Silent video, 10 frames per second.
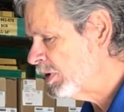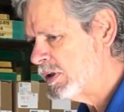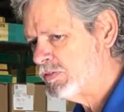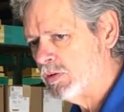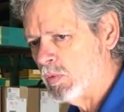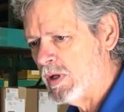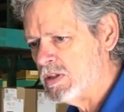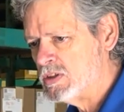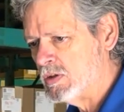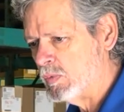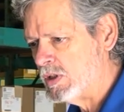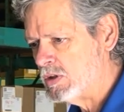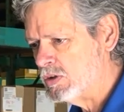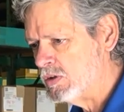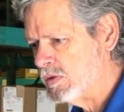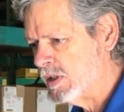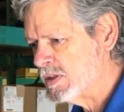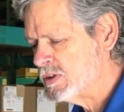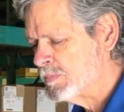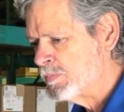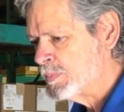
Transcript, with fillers: of different ways that we can do this.